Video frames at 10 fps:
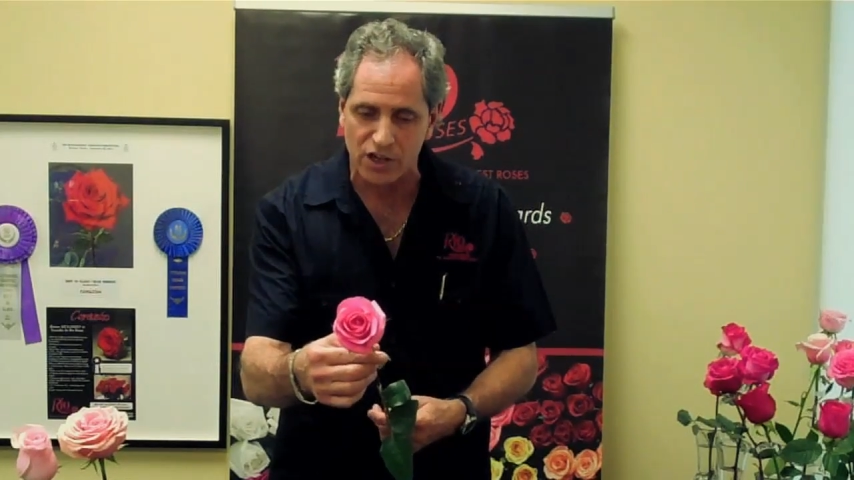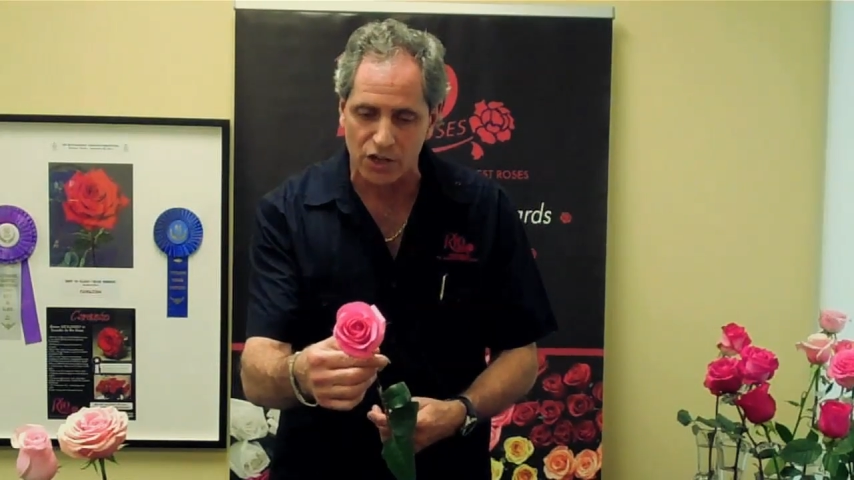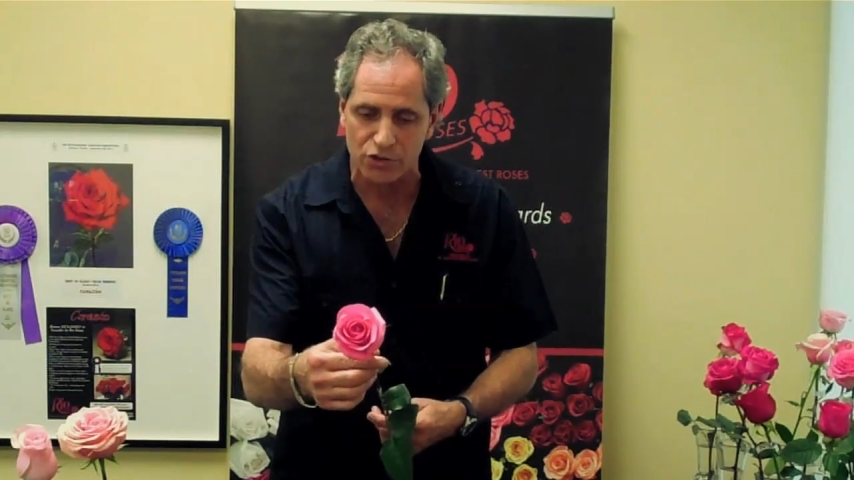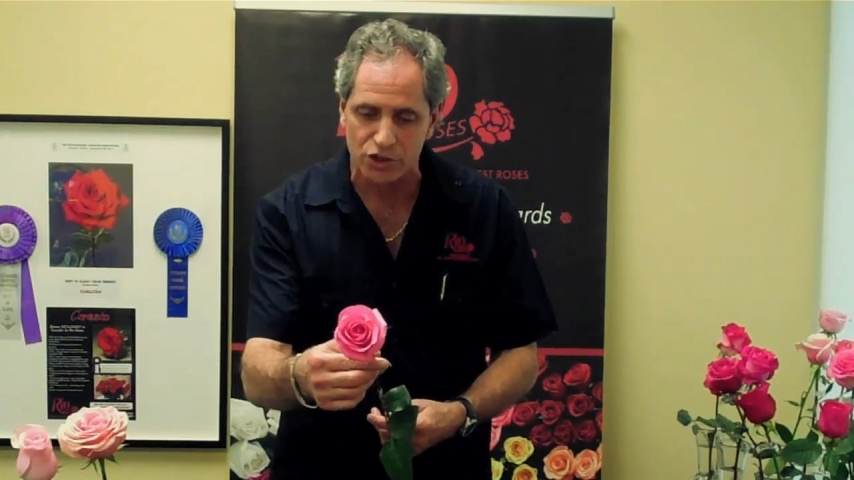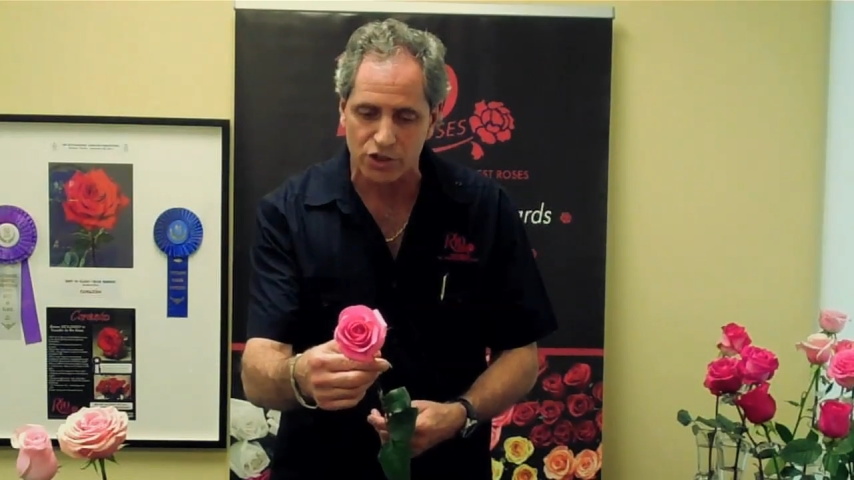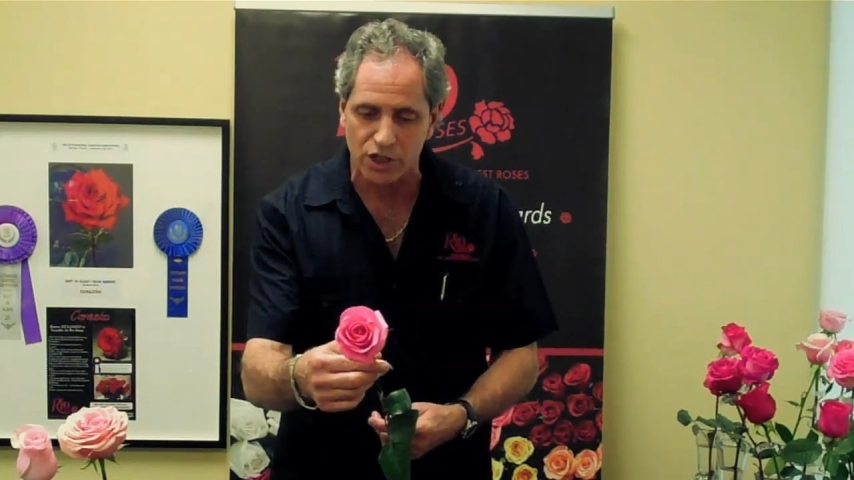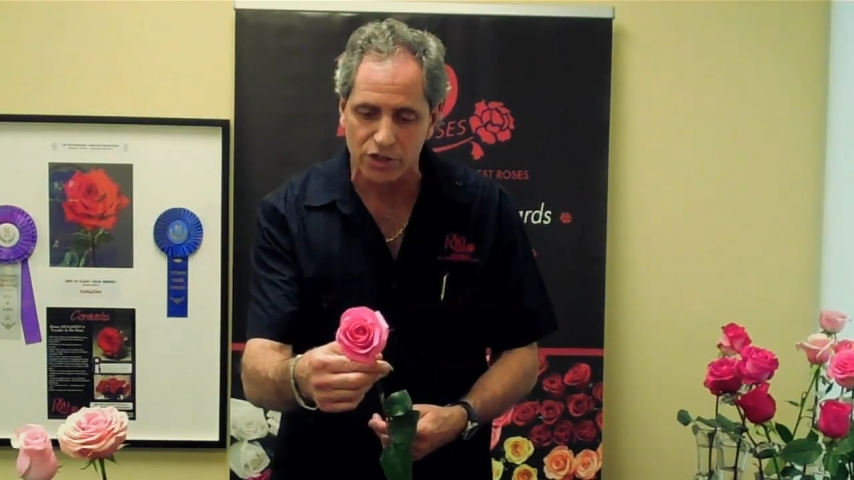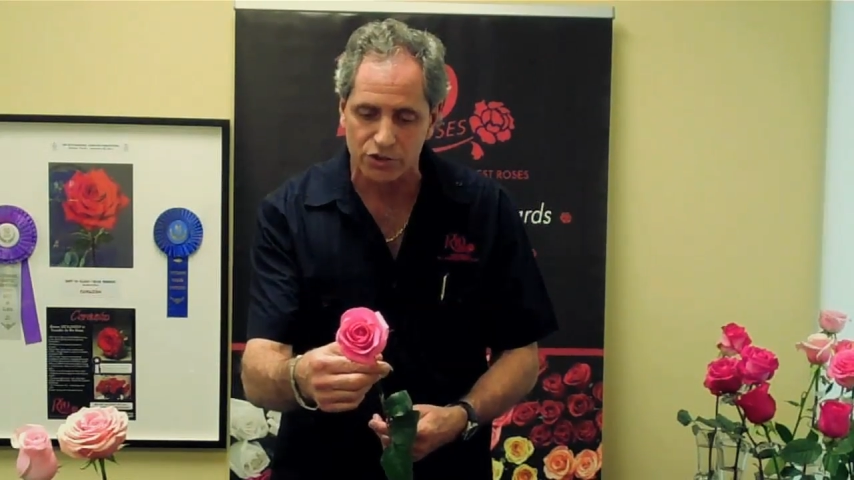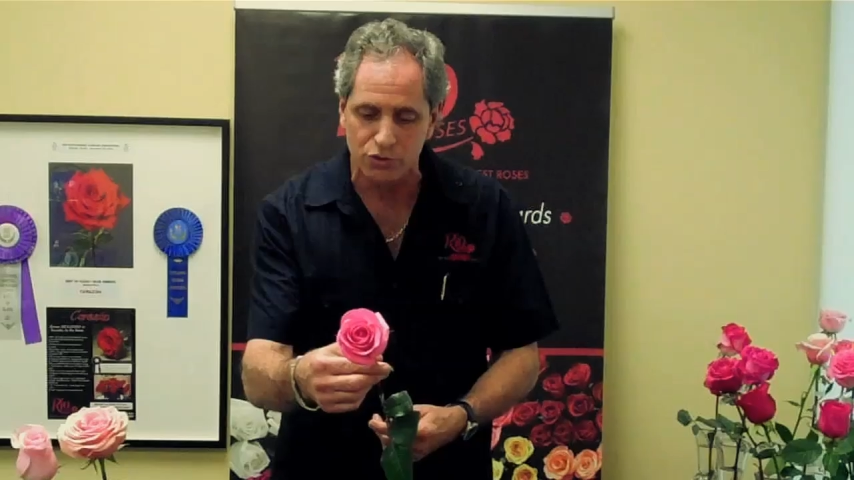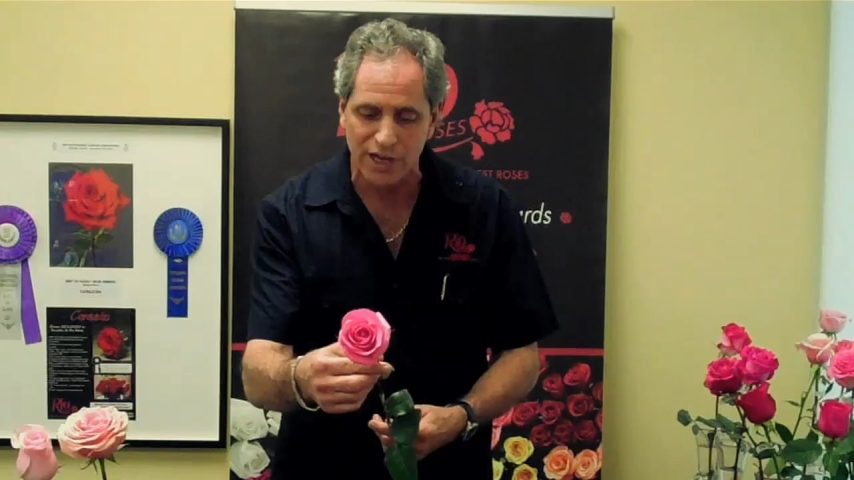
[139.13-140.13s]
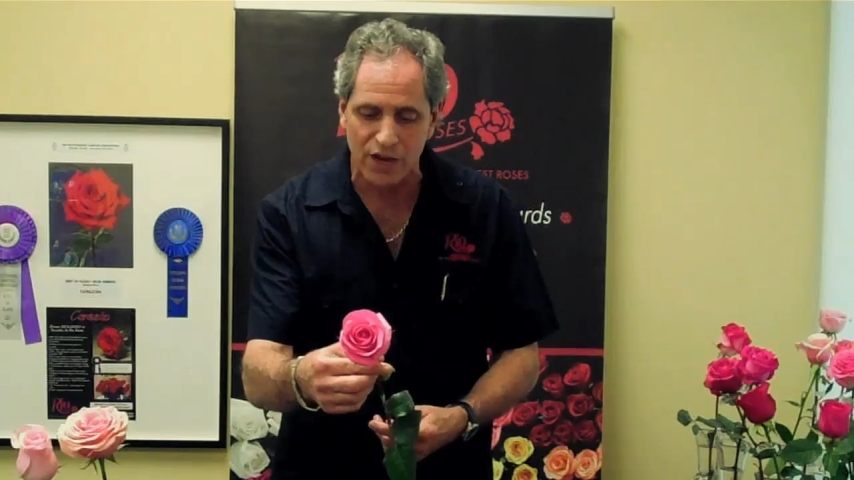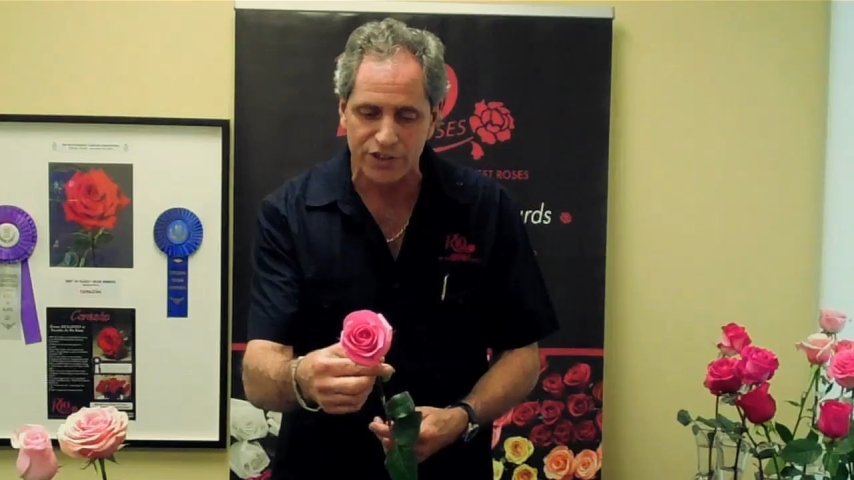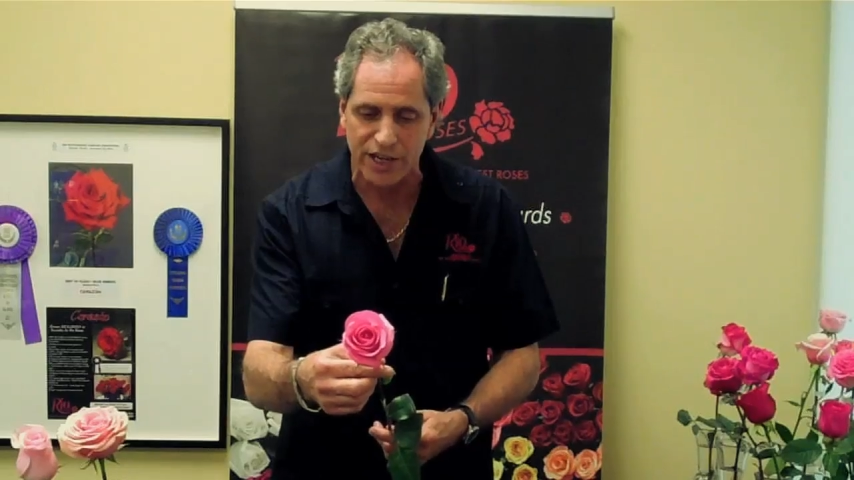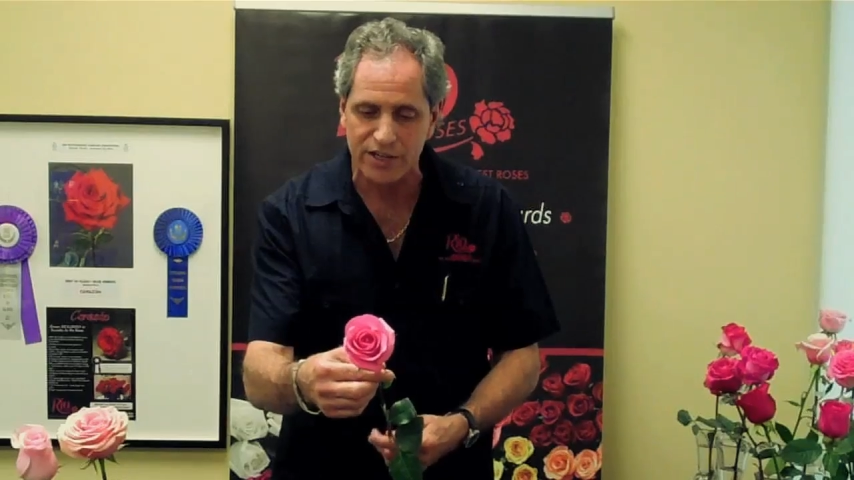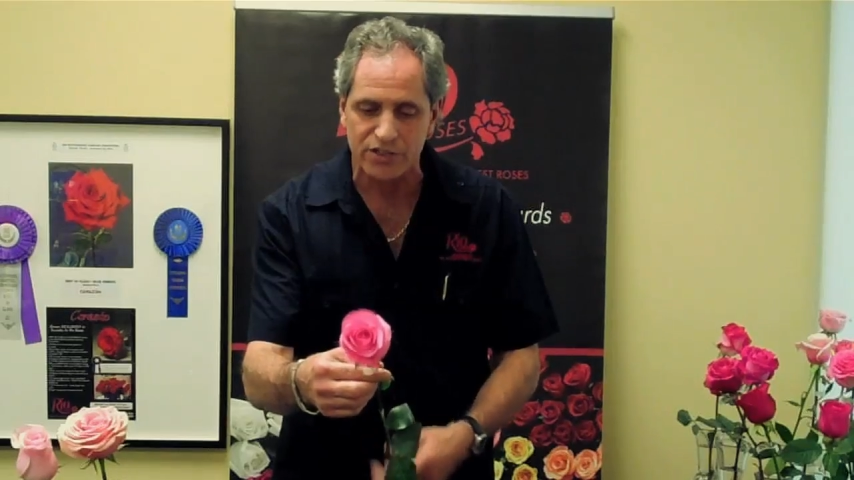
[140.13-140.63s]
colors do
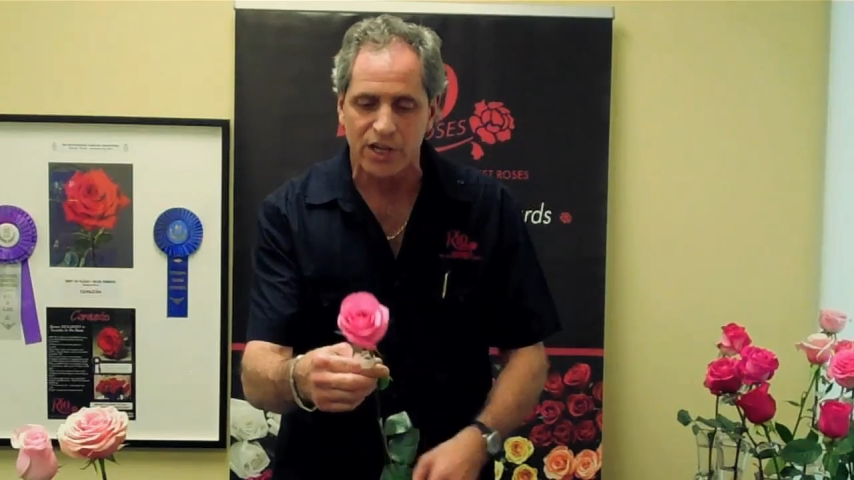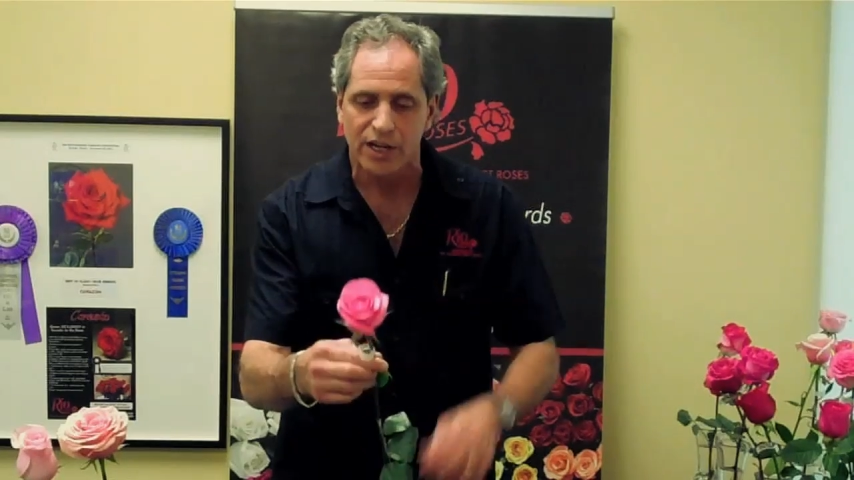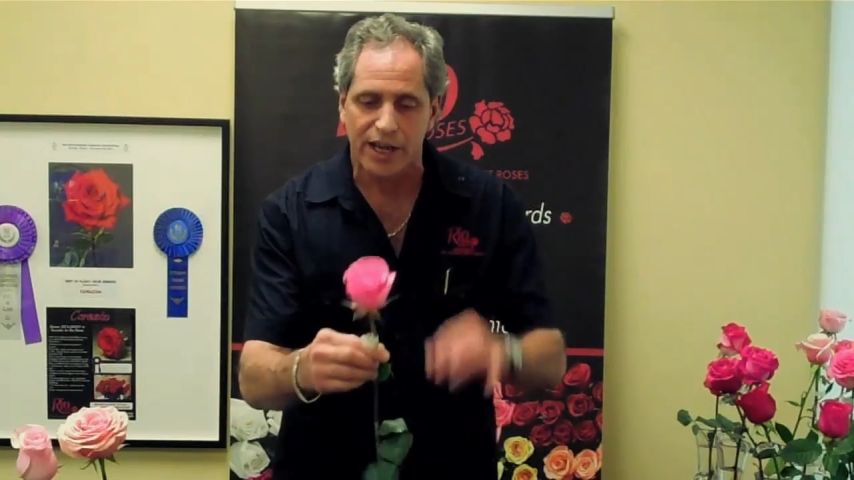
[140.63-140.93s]
nowadays,